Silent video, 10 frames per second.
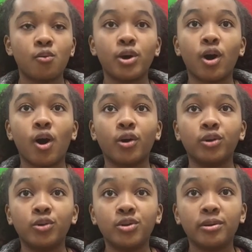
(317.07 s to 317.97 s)
we all
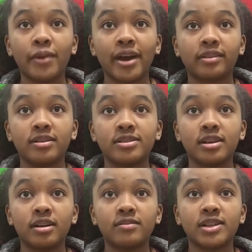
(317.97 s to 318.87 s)
knew the math
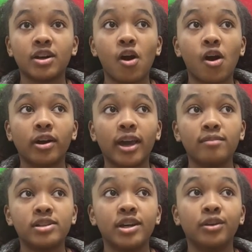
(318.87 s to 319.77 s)
ourselves and it all
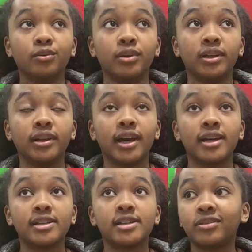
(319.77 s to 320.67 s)
came together really
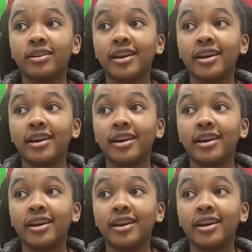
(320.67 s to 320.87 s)
nice.